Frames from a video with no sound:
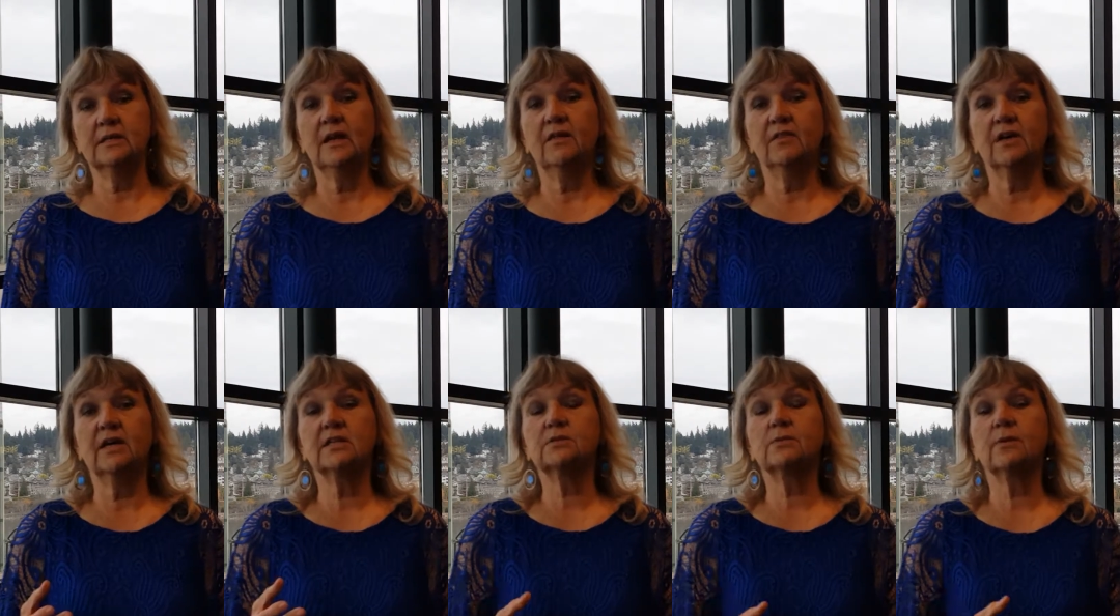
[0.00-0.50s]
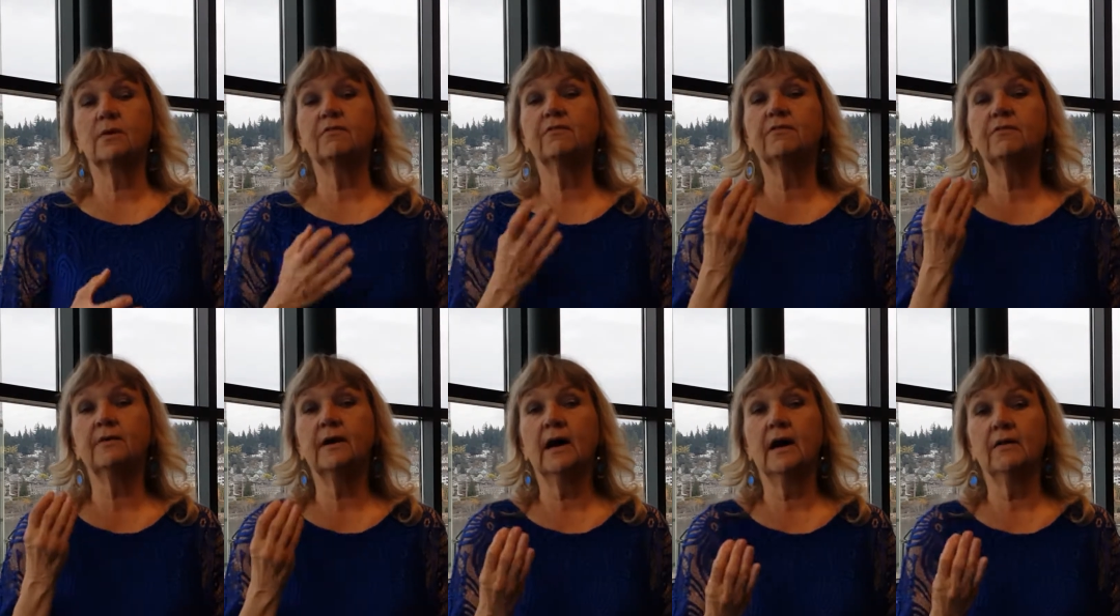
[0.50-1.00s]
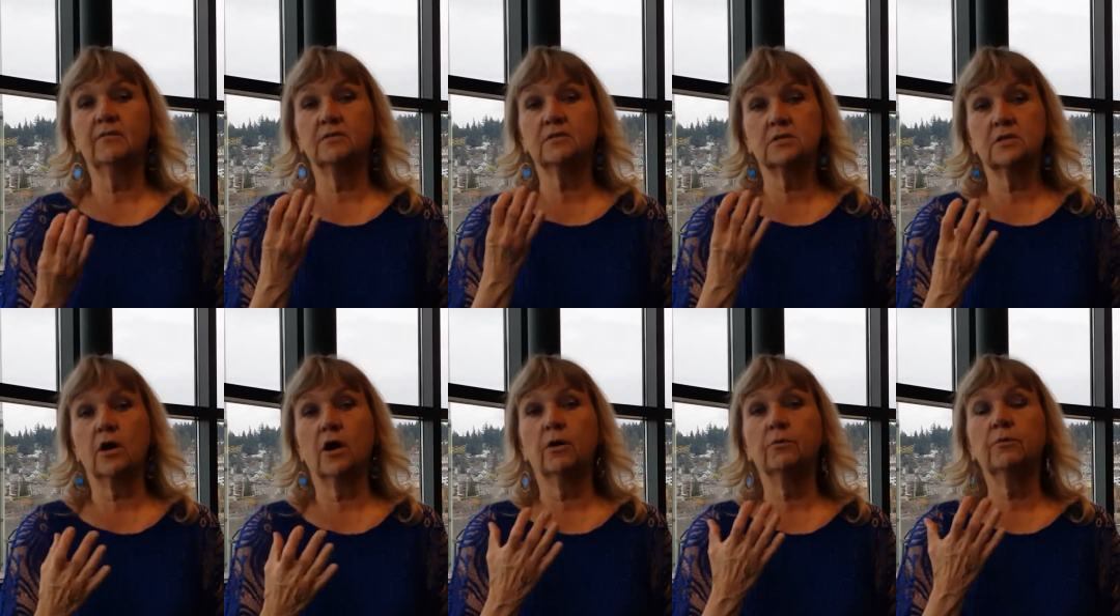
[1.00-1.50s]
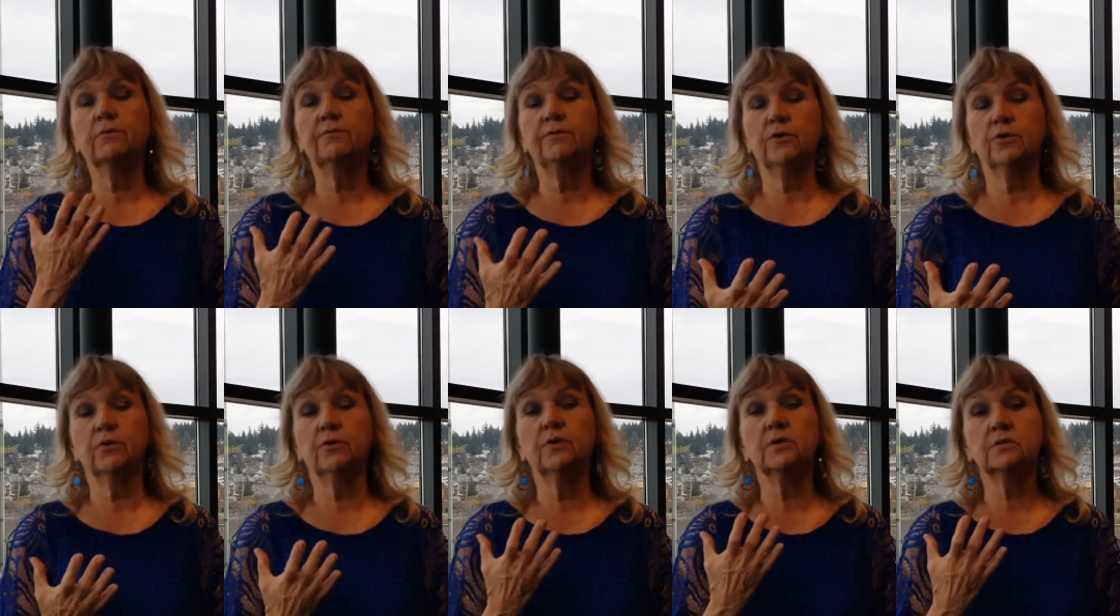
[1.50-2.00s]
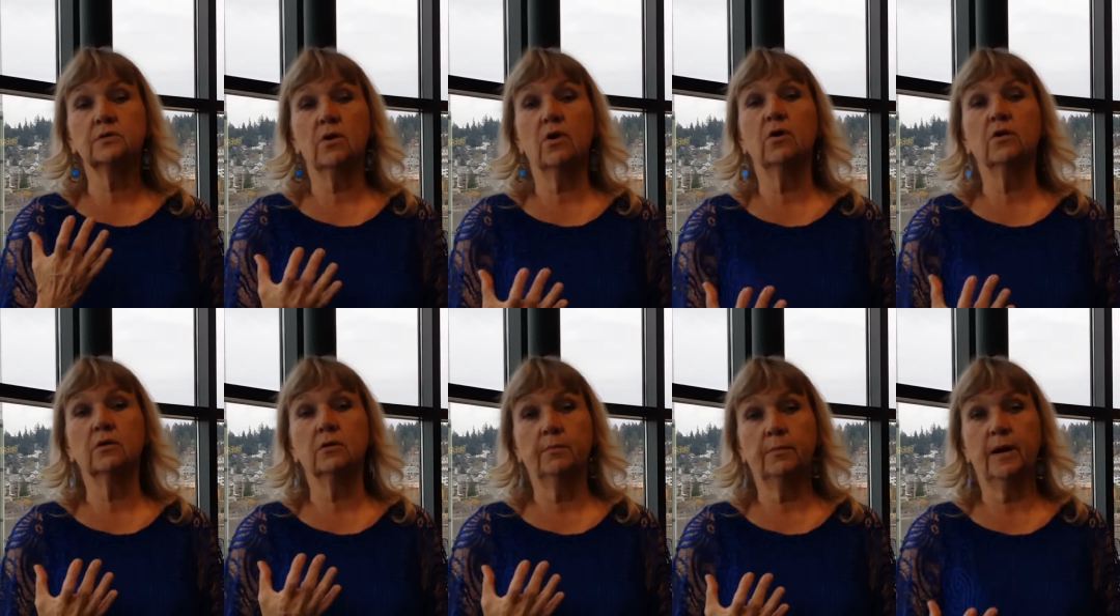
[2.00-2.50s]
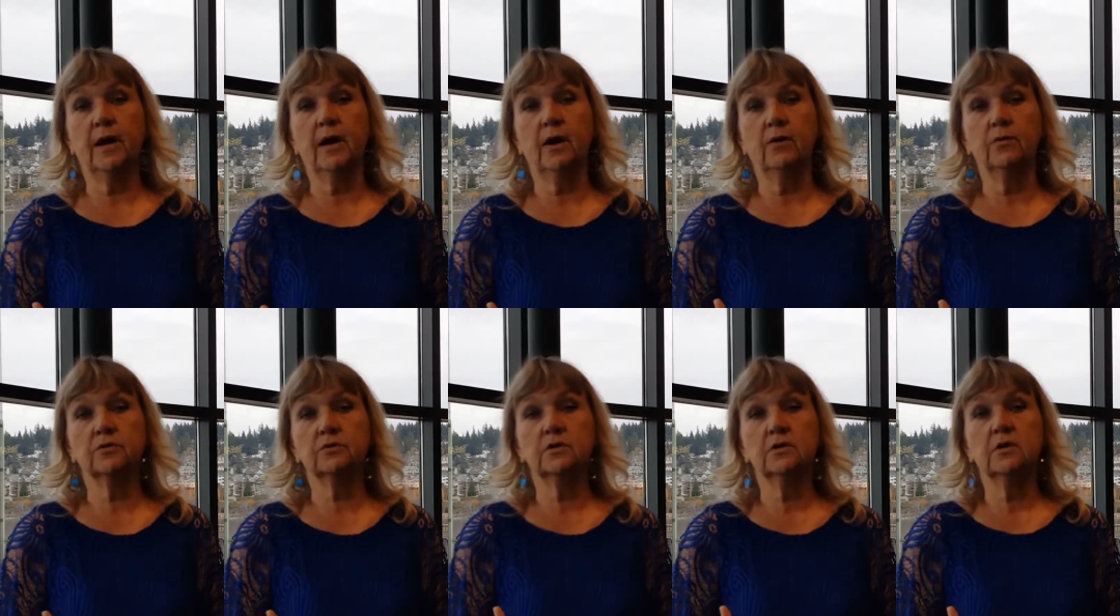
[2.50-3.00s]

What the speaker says: That's what a 5-star review is all about.